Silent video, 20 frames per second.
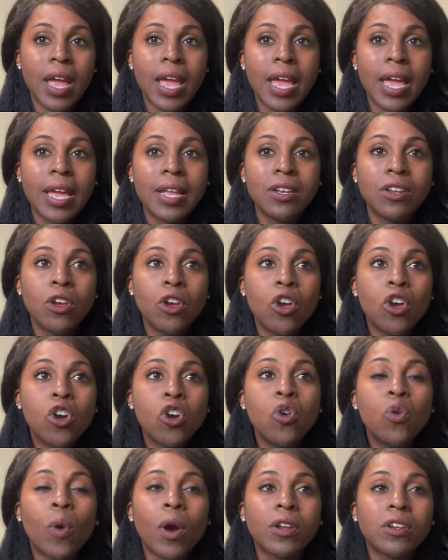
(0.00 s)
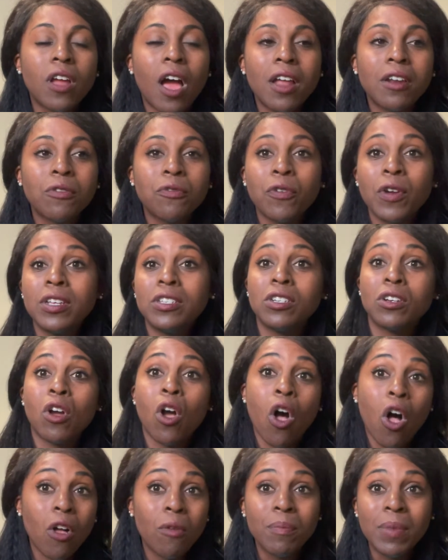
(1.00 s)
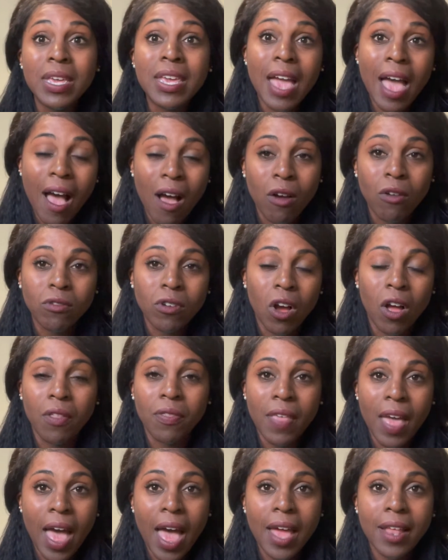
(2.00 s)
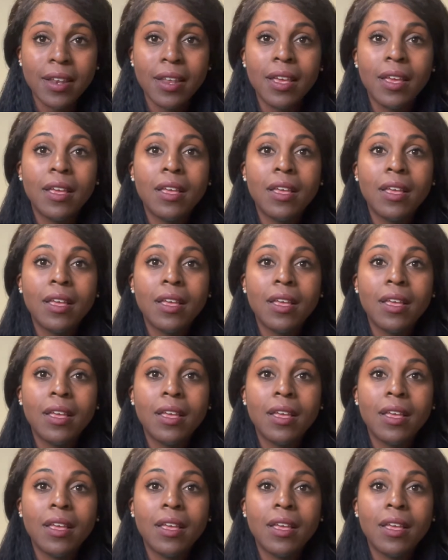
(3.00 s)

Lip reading: and who are not afraid to call me out on that.